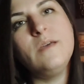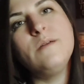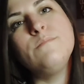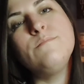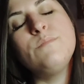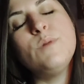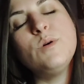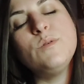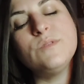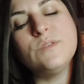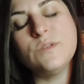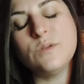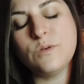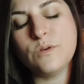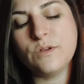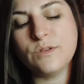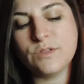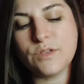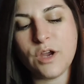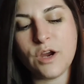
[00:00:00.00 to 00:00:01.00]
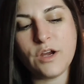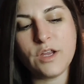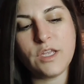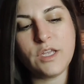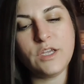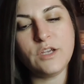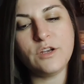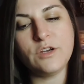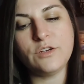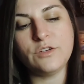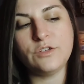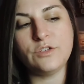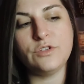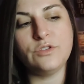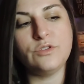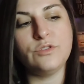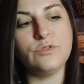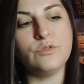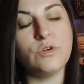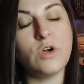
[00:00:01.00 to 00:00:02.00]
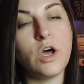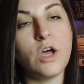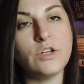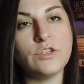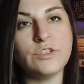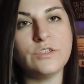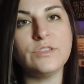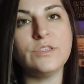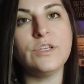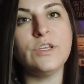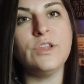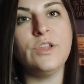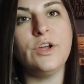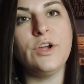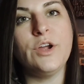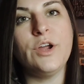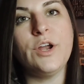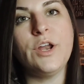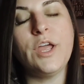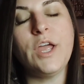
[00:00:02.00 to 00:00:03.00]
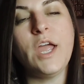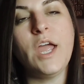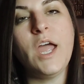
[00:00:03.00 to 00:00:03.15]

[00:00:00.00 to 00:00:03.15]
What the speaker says: Most souls are here to consciously learn